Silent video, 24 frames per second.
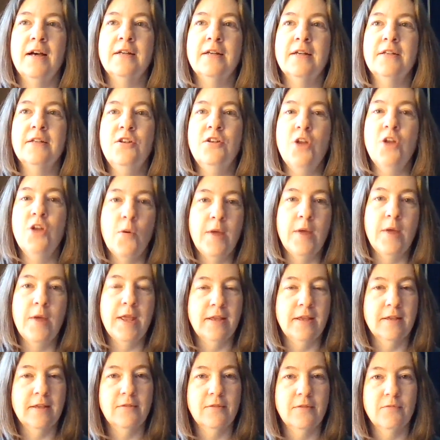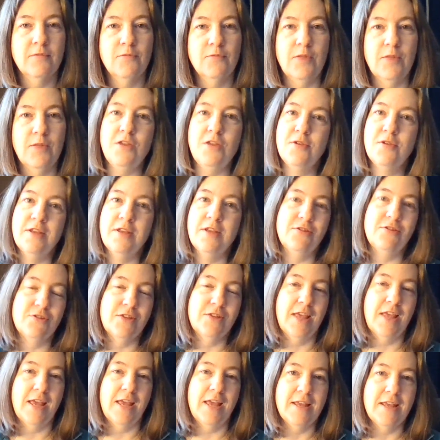knowing that you
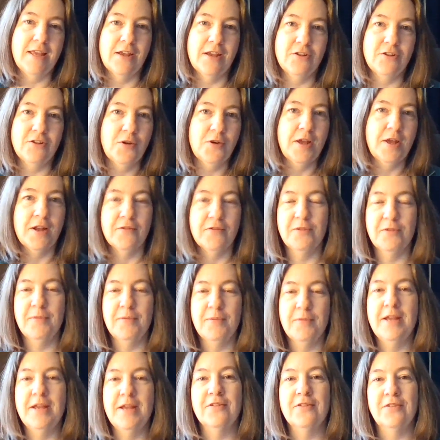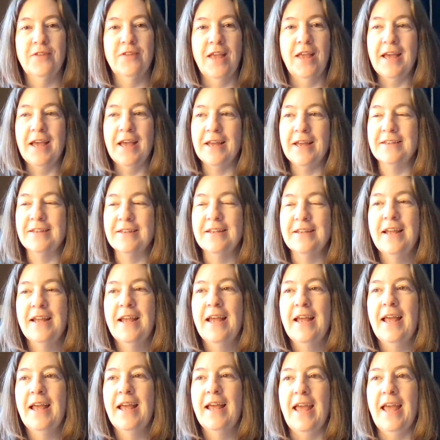just can't yank a toy out of somebody else's hand,
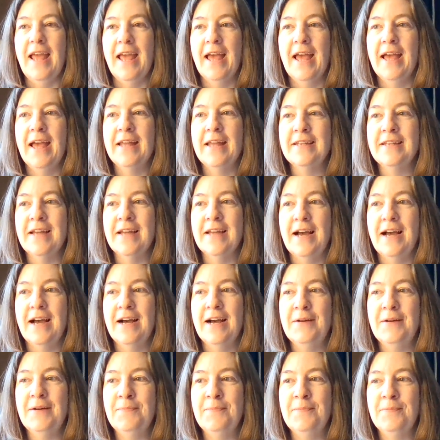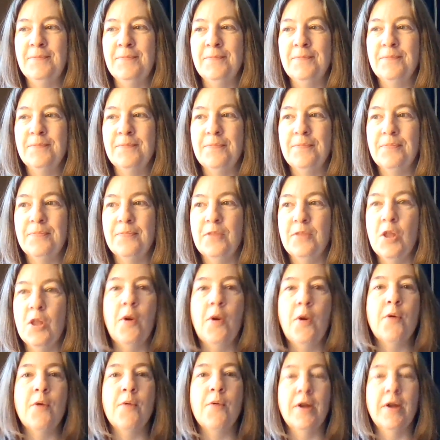and
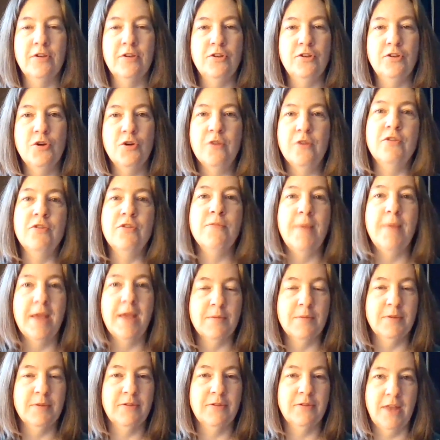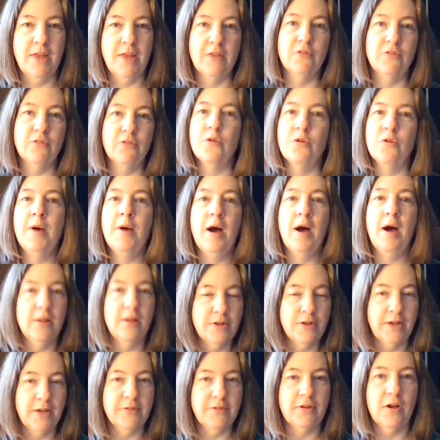knowing what to do if you make a mistake. So
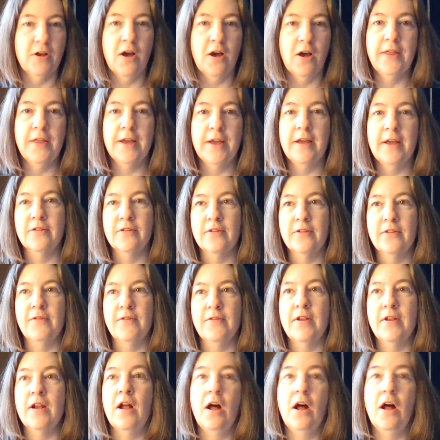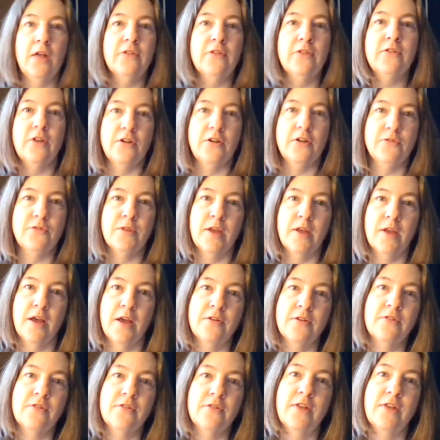apologizing, all that kind of stuff. And it all starts with
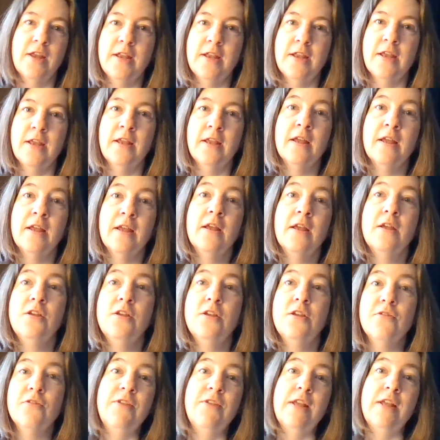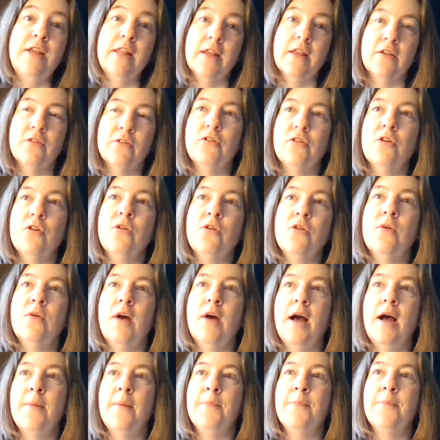understanding your feelings. So
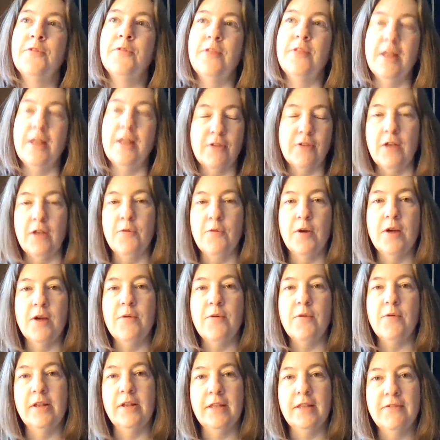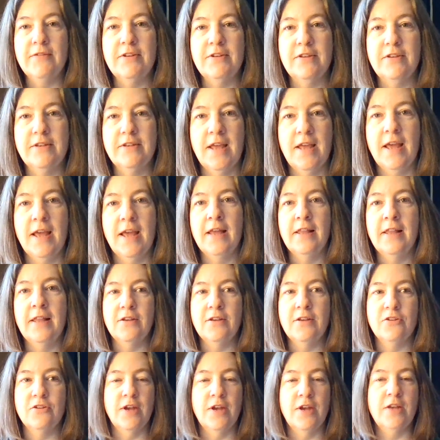that's kind of where I want to leave it today. I
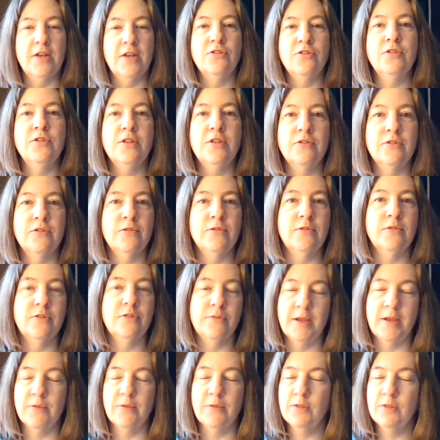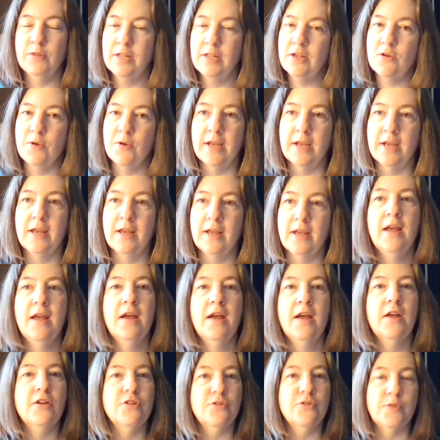like to try and do these to make them really quick.
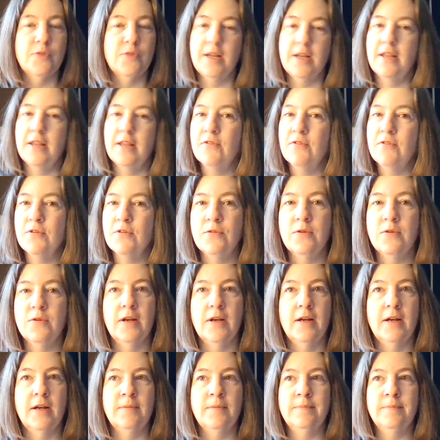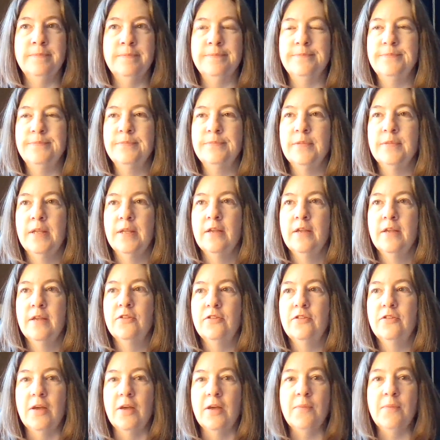I just want to give you
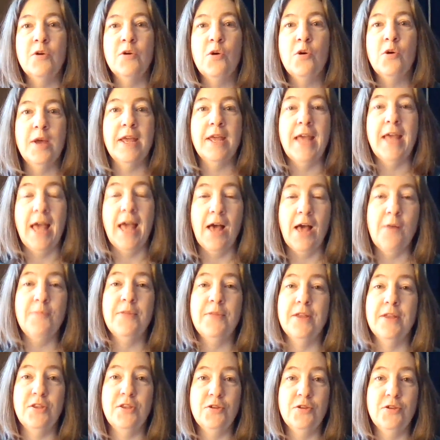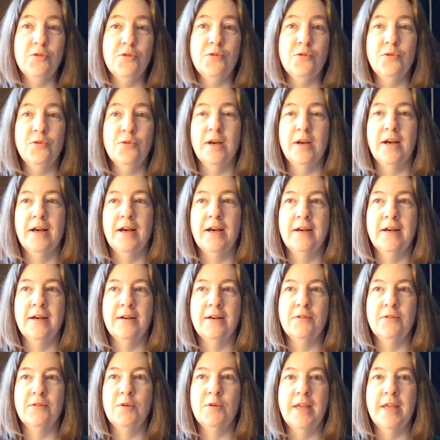some quick help that you
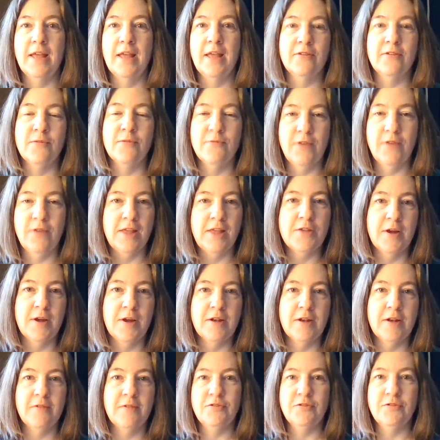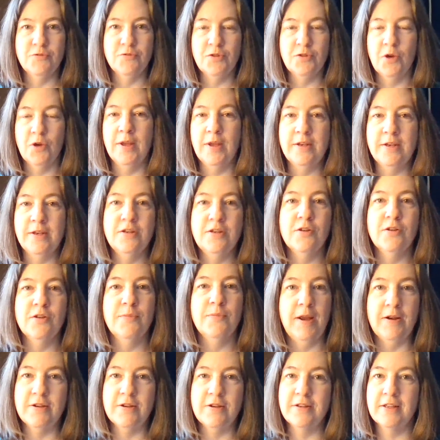will get some value out of as you go into your
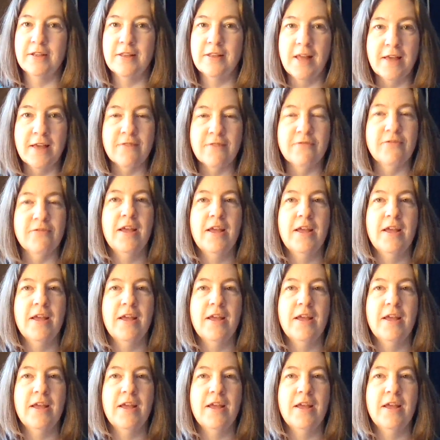parenting life.